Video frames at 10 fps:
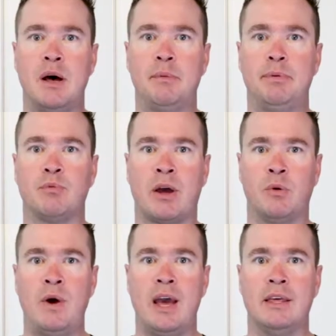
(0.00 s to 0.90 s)
up right
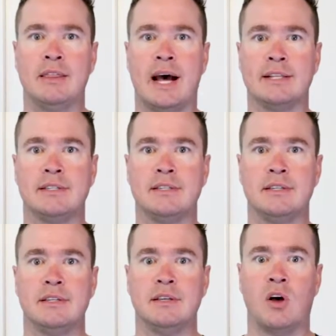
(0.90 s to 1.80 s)
away
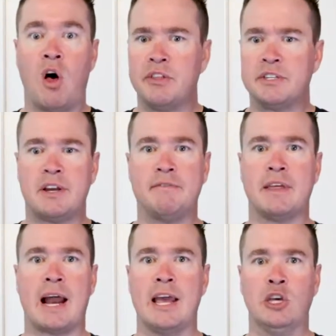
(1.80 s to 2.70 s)
that's all the stuff
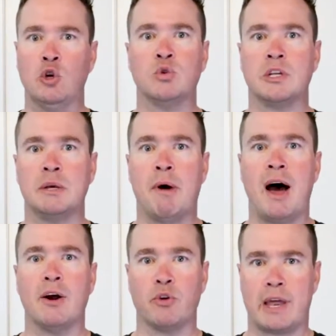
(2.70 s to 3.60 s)
that I usually
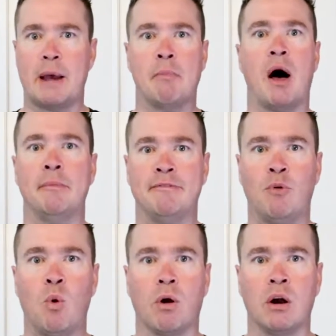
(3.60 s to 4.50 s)
buy or that I bought
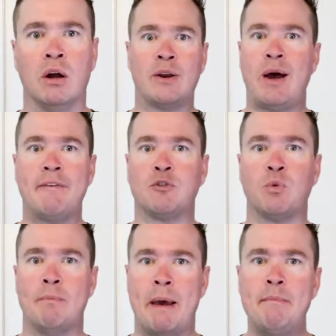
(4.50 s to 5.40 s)
before. I don't have to
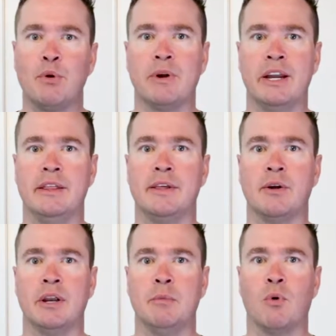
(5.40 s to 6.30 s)
remember
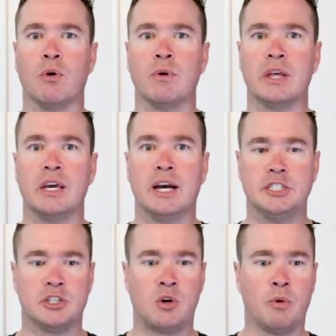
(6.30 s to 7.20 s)
anything anymore, really. I
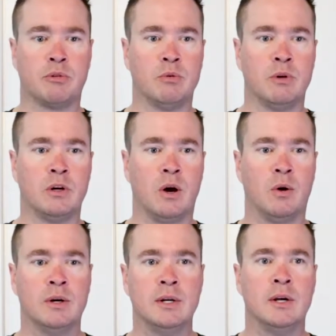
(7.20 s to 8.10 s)
just go through and
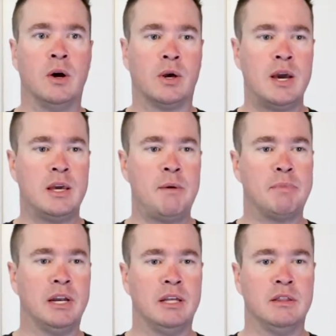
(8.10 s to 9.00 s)
go, okay,
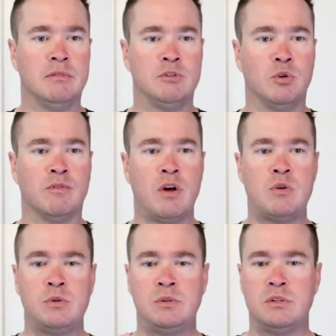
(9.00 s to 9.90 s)
yep, I need 2 of
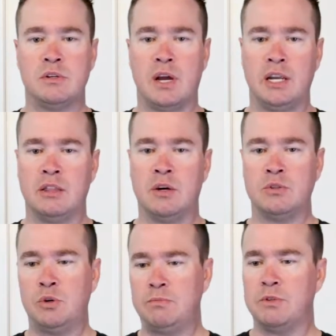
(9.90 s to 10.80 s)
those. I need
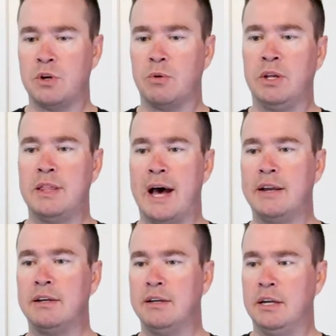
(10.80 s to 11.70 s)
those. Oop, don't need
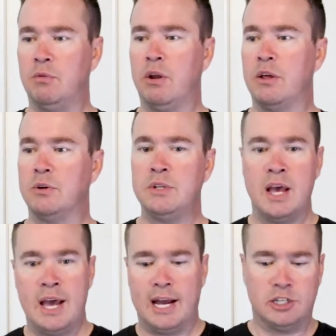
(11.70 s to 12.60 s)
that. Need 1 of those.
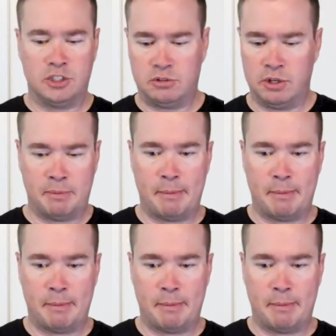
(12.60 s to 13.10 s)
And just